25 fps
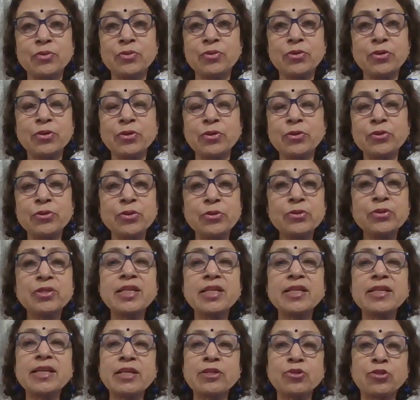
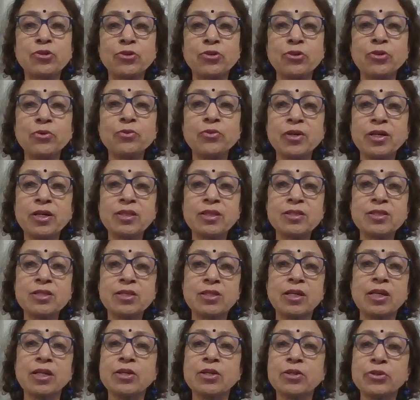using extra words,
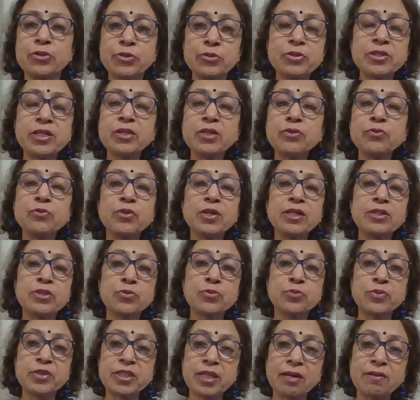using words
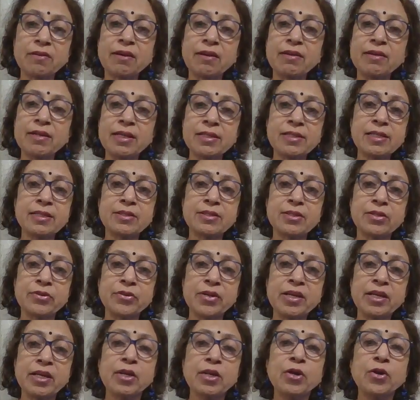which are
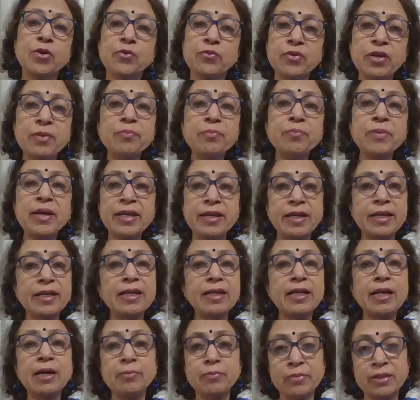unnecessary, we are
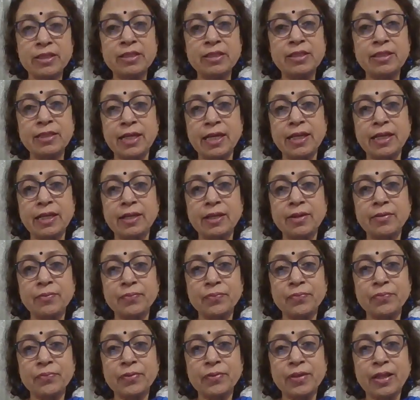making a mistake.
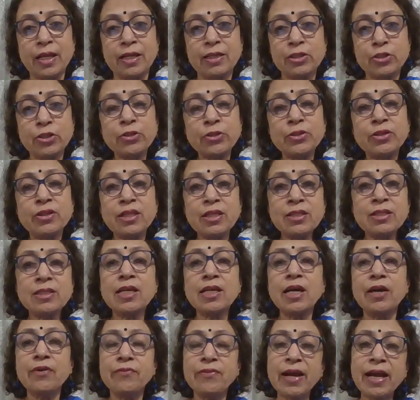So, this
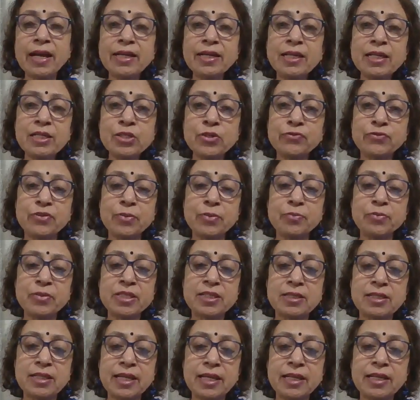awareness of the
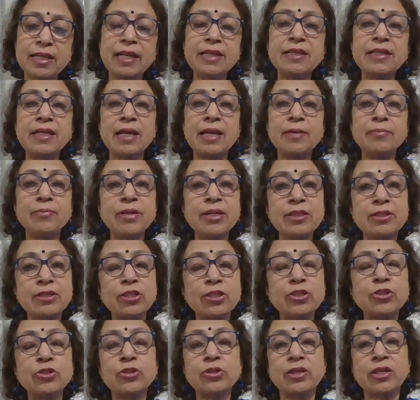mistake and the
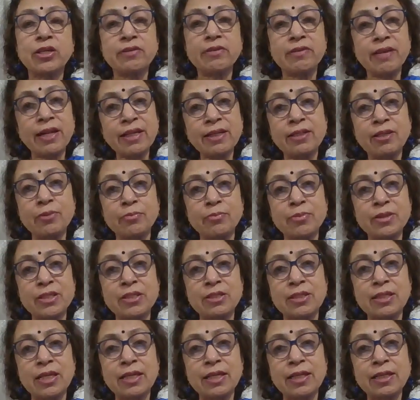ability to correct the
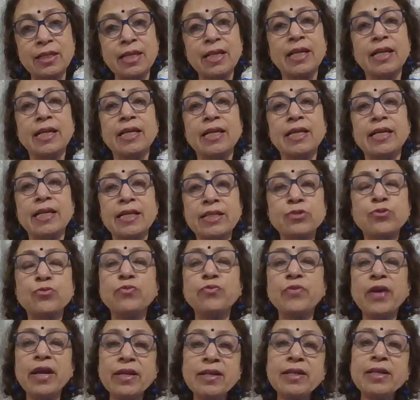mistake is
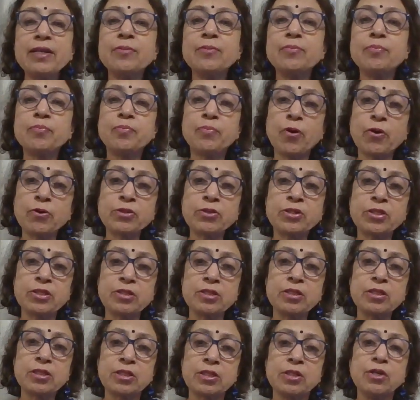very
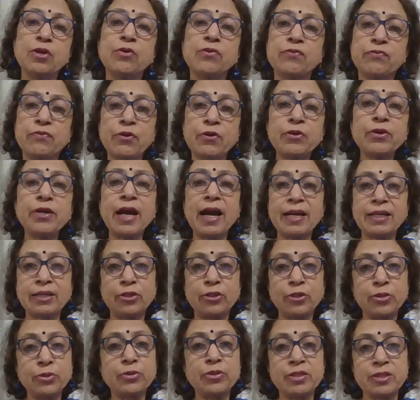important for
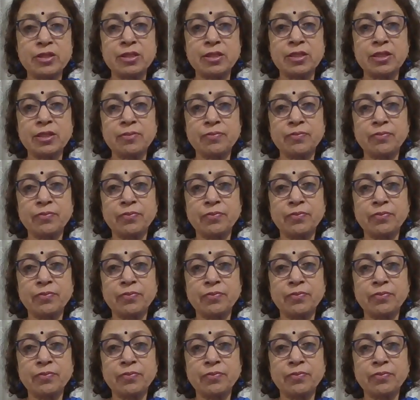accuracy.